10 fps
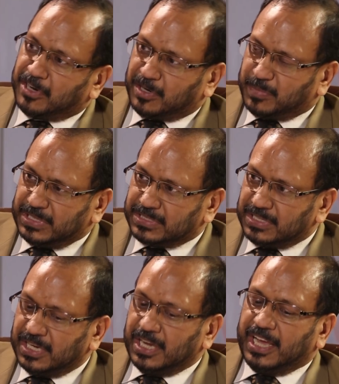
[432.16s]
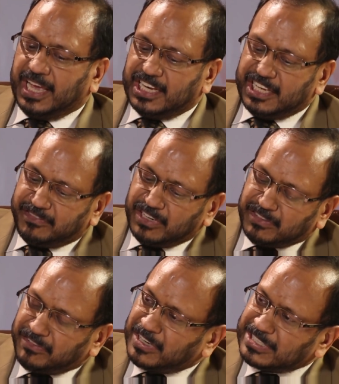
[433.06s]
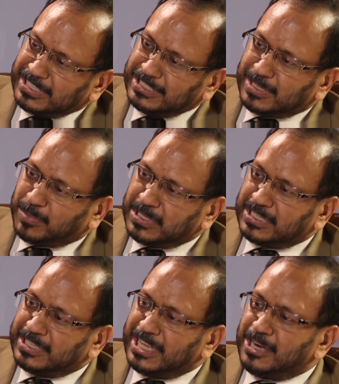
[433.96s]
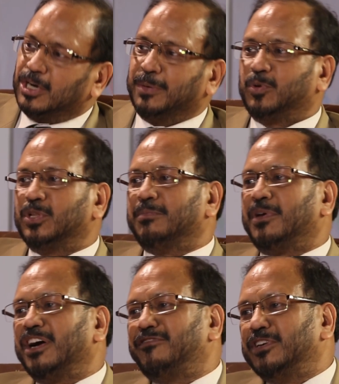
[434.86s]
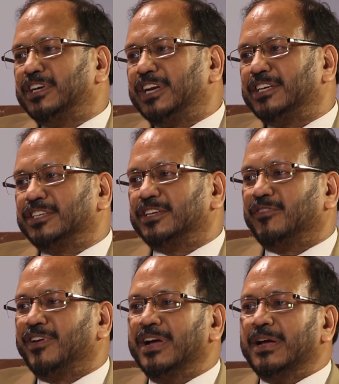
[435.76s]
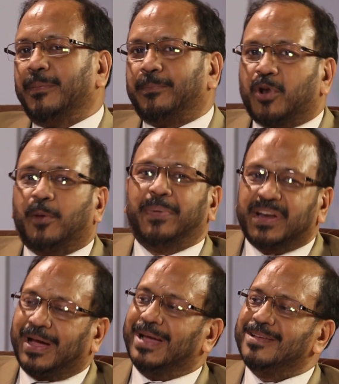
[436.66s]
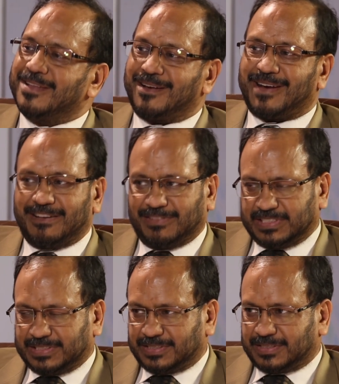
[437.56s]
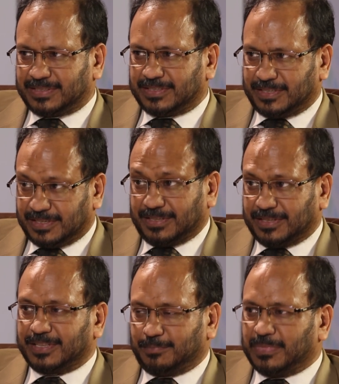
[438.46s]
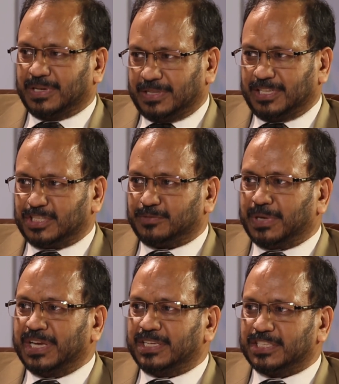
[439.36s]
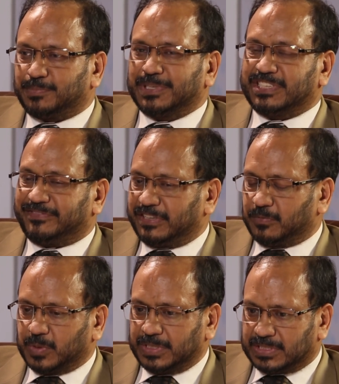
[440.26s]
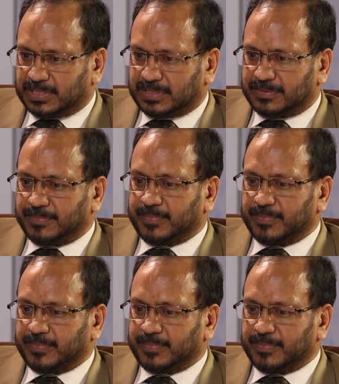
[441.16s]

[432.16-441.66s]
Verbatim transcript: are not present, and even if the facilities are present, they are not up to the mark for detection of a proper I N R levels. Yes. This is my specific words.